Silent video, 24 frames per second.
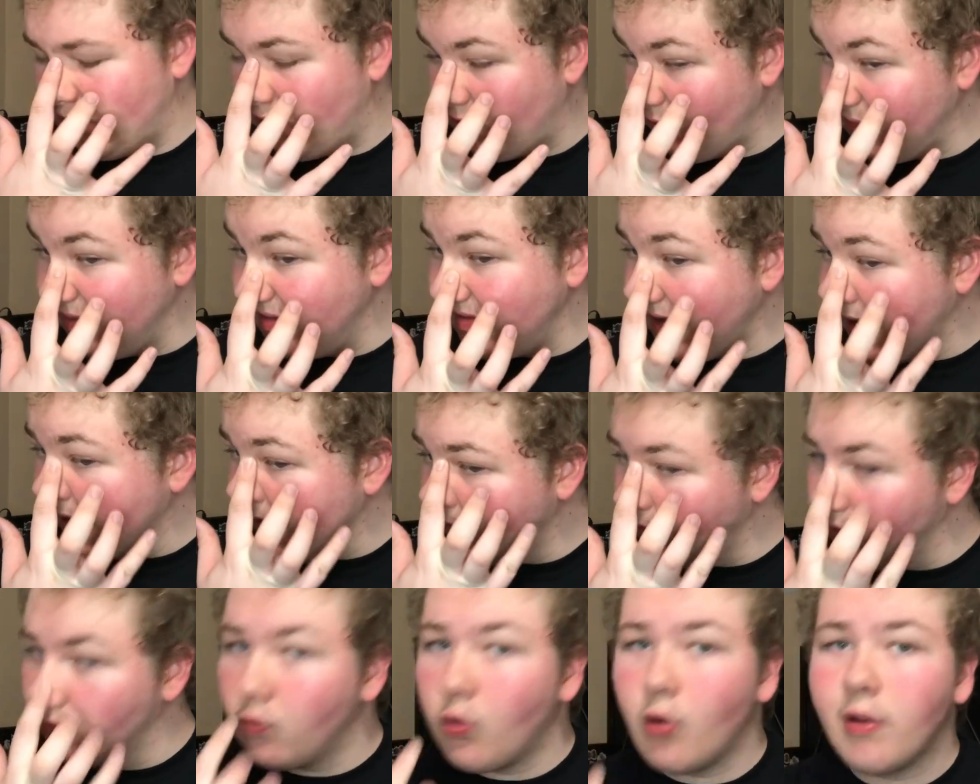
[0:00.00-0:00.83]
So he's not
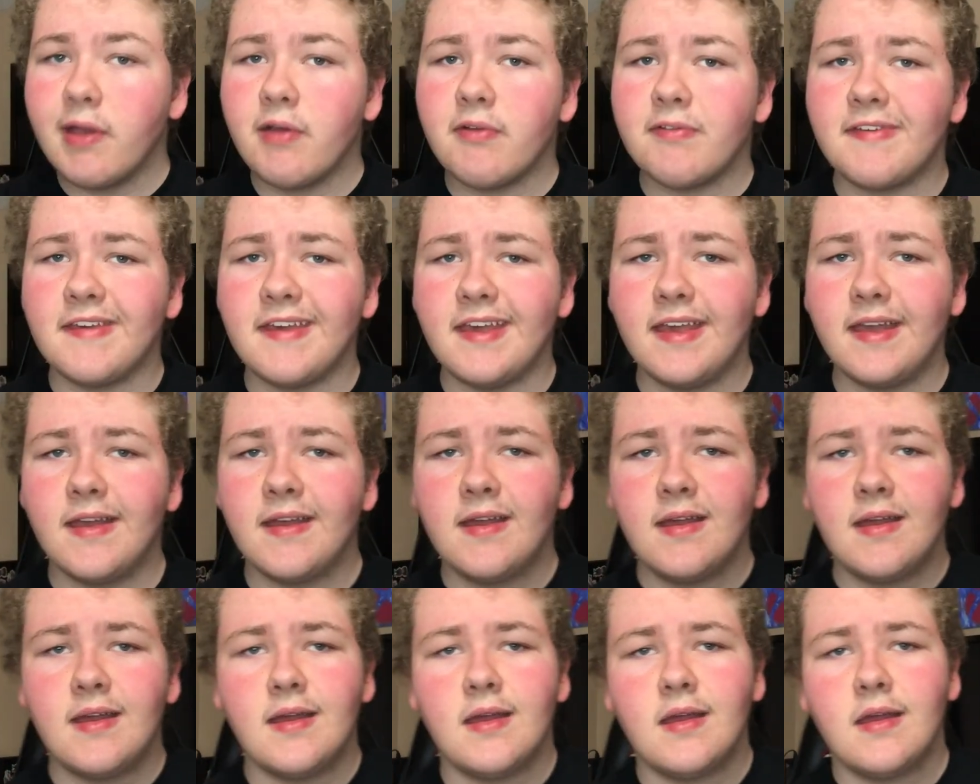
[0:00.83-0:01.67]
even royalty
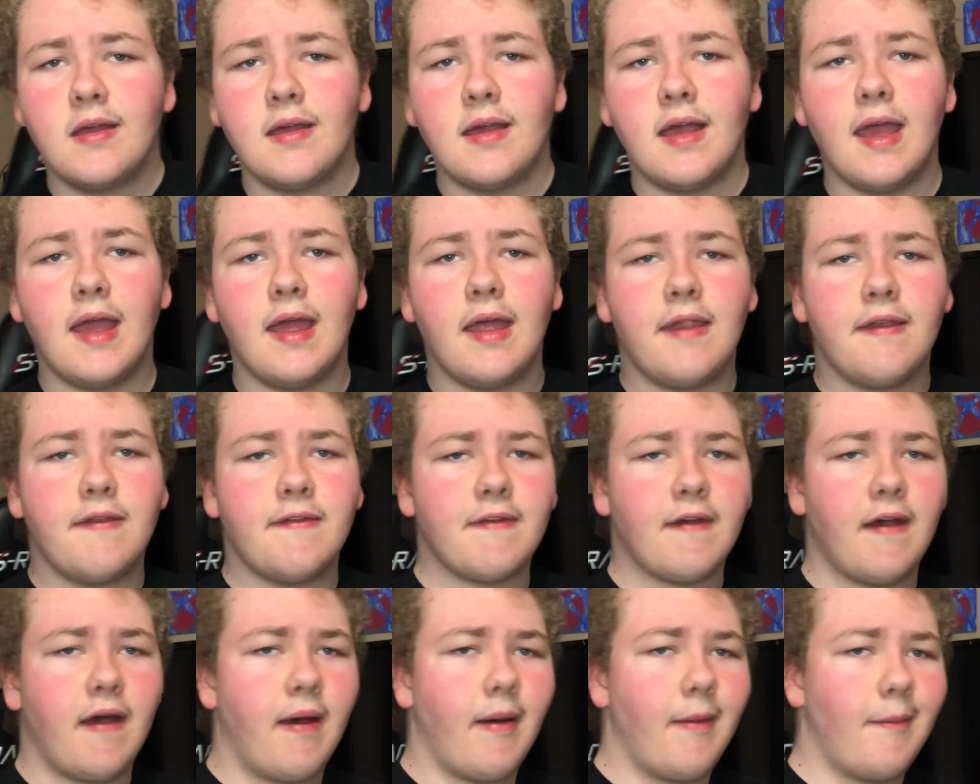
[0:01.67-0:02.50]

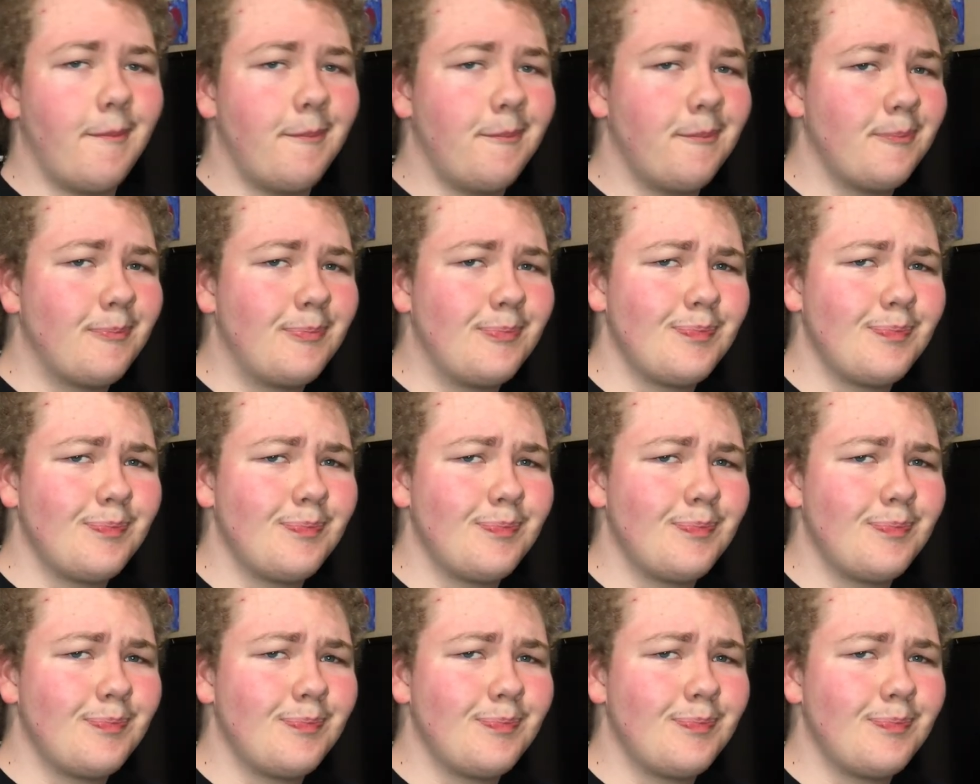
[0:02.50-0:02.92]
and